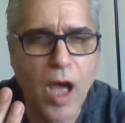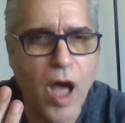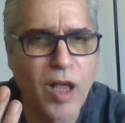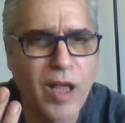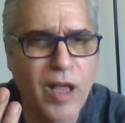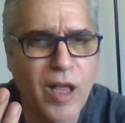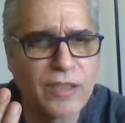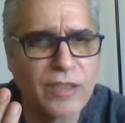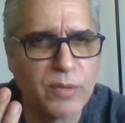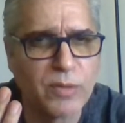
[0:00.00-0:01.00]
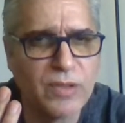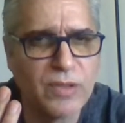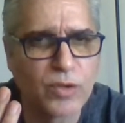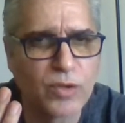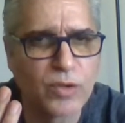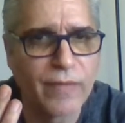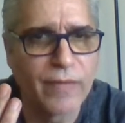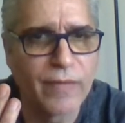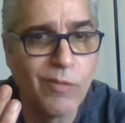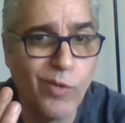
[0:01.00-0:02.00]
All experts in their
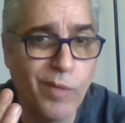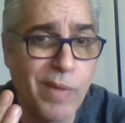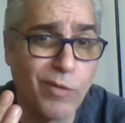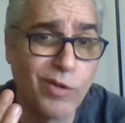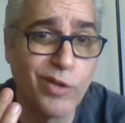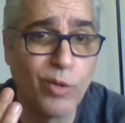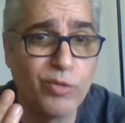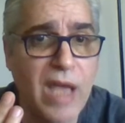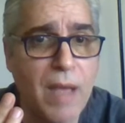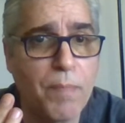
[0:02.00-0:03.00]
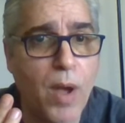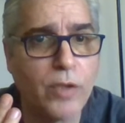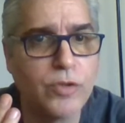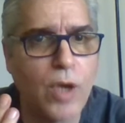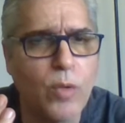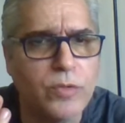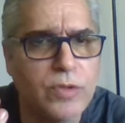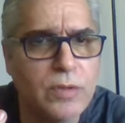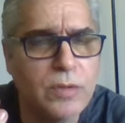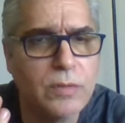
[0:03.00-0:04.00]
craft. What about good old John Paul
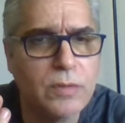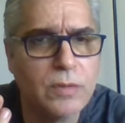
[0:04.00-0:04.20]
Jones?